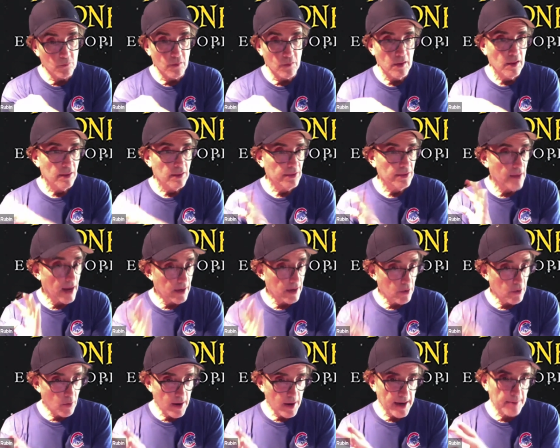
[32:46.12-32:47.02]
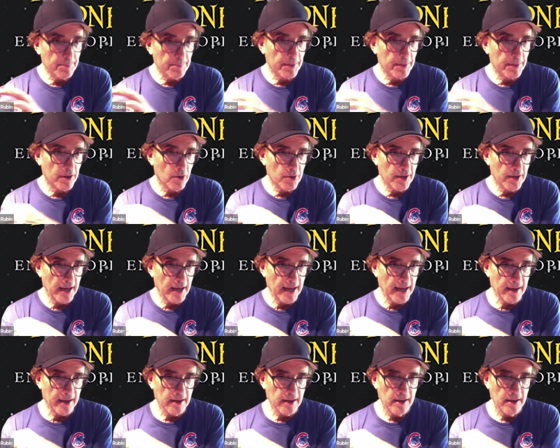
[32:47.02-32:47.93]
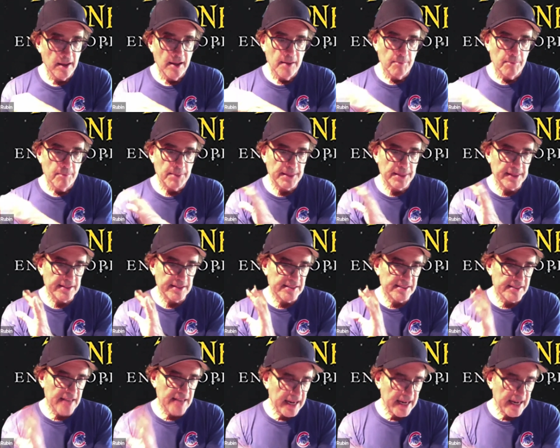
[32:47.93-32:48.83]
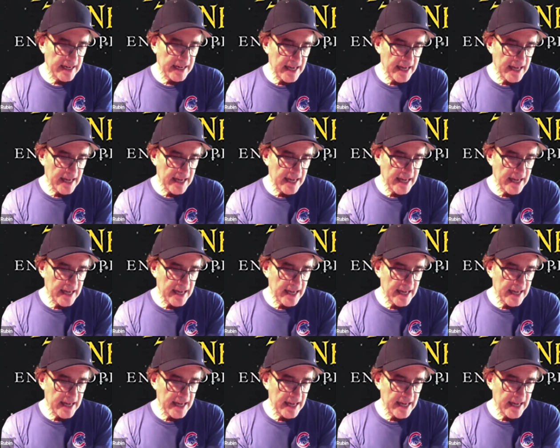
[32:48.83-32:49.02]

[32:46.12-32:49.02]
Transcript: Not great, but okay. But the second